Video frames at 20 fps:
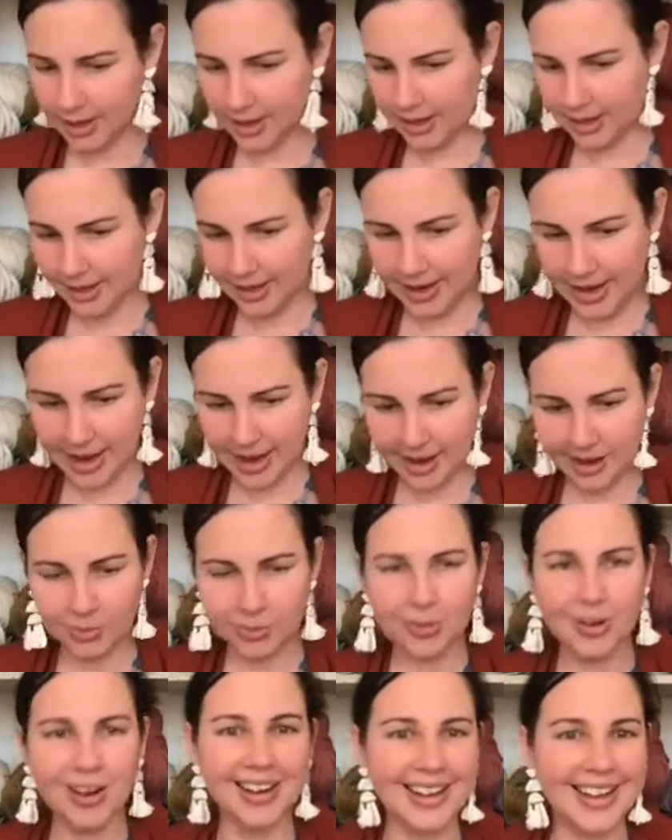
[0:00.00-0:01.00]
Now,
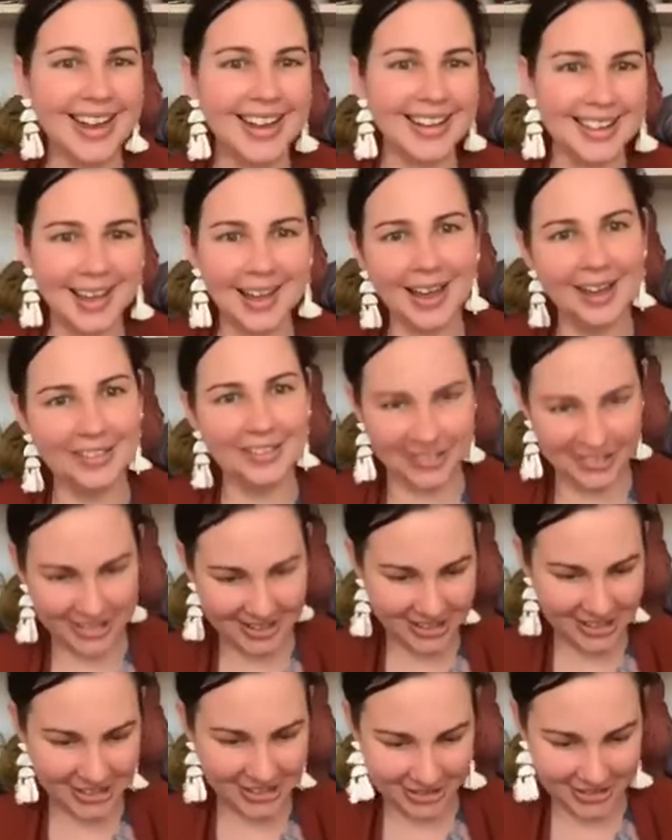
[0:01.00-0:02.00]
what color haven't I
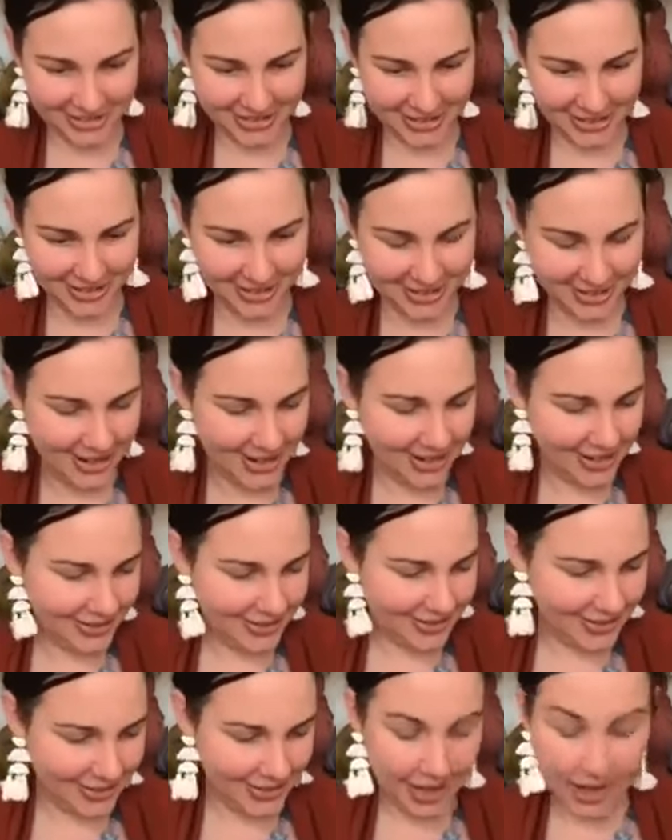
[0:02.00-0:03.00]
shown you?
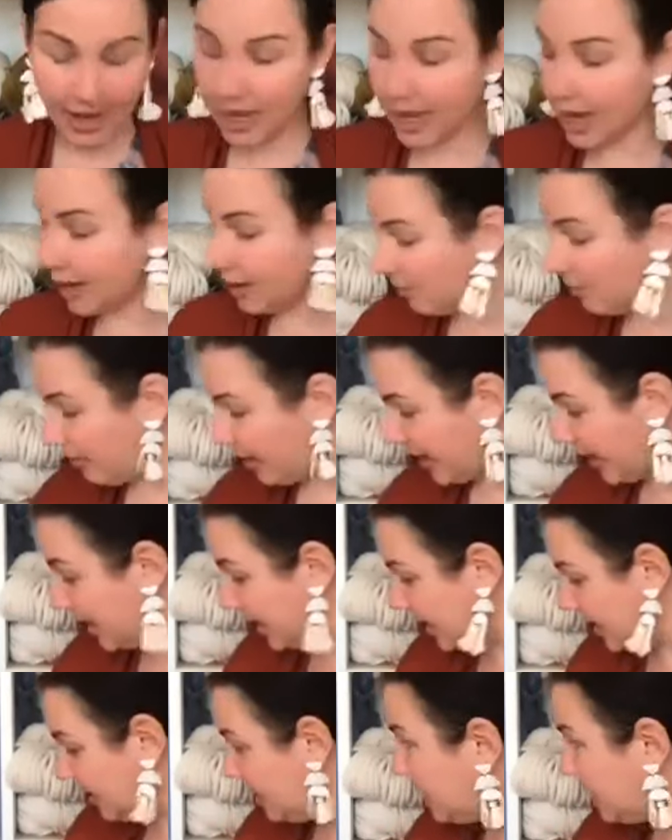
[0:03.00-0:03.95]
Grey.